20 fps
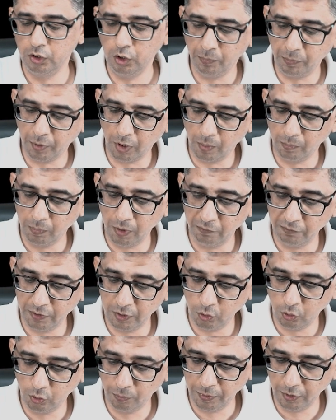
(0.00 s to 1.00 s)
The problem
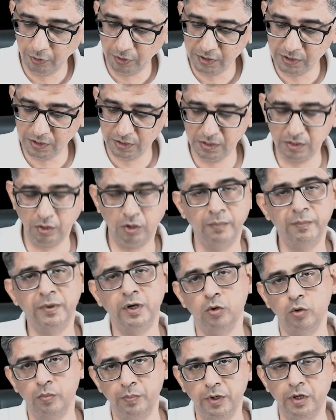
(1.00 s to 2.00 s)
with opioids is, I mean,
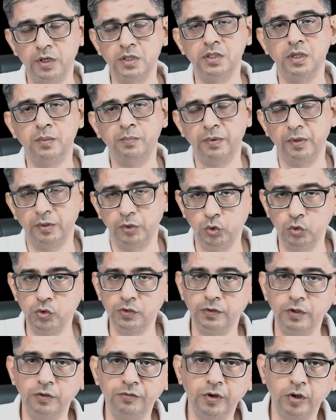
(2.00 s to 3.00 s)
opioids are
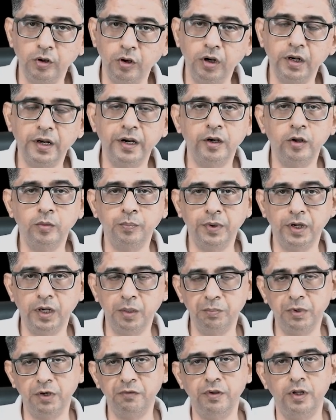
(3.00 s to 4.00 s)
useful for all kind of pain,
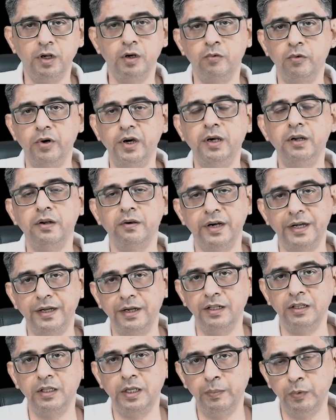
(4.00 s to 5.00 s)
but we avoid
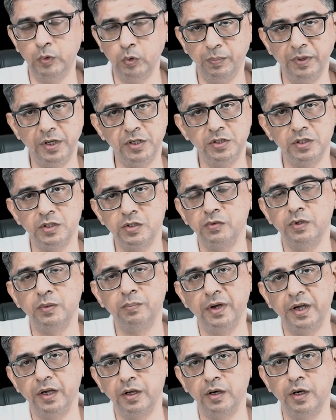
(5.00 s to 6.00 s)
writing them to patients with
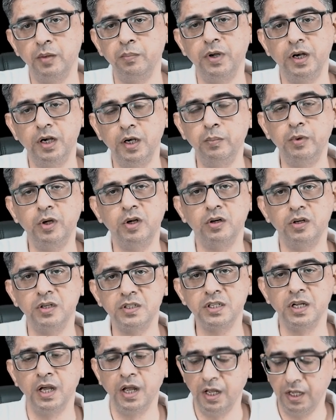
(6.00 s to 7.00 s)
migraine mainly
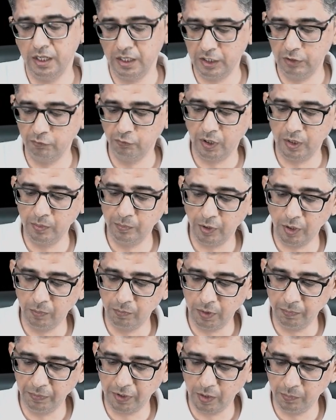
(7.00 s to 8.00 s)
because one
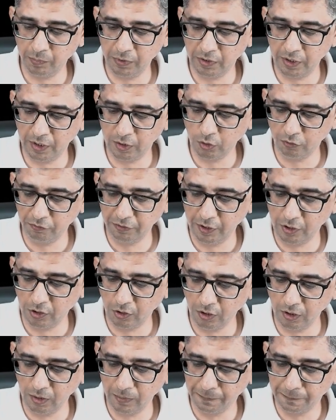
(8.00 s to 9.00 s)
problem can be that of
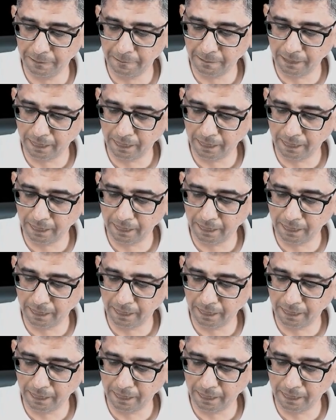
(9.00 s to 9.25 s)
withdrawal,